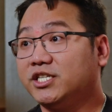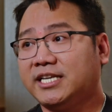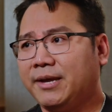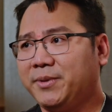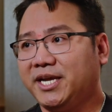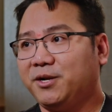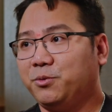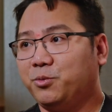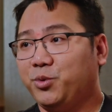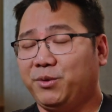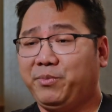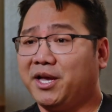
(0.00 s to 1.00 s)
I mean
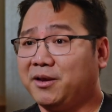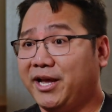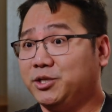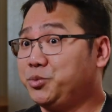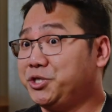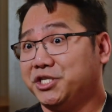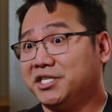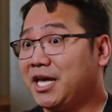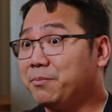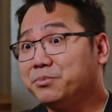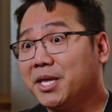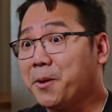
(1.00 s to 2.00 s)
with PICC lines we just
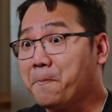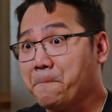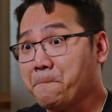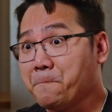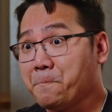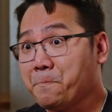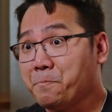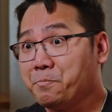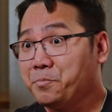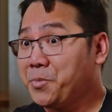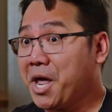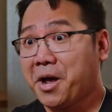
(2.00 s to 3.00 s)
kept them
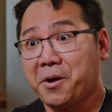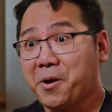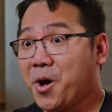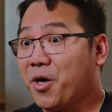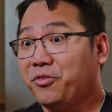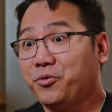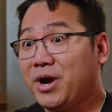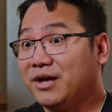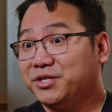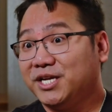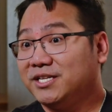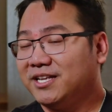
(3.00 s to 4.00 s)
like all
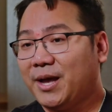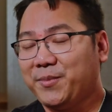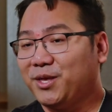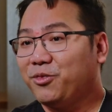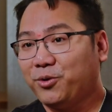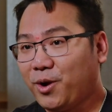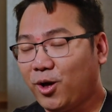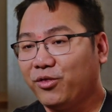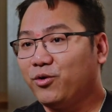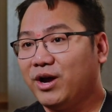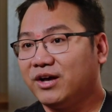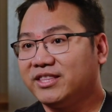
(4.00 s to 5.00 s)
throughout
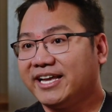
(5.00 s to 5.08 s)
the